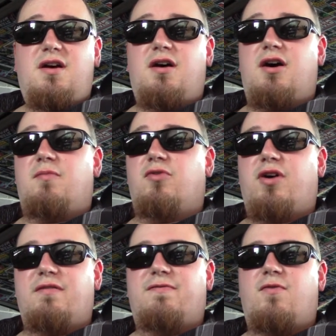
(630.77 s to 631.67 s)
I'm
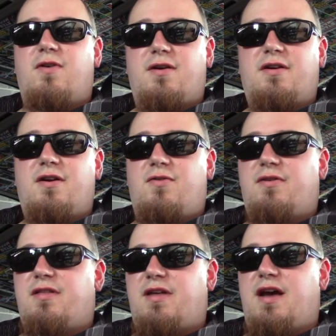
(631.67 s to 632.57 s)
looking forward to going
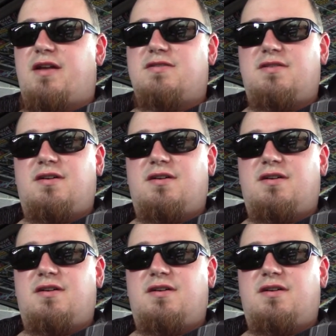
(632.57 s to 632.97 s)
to that.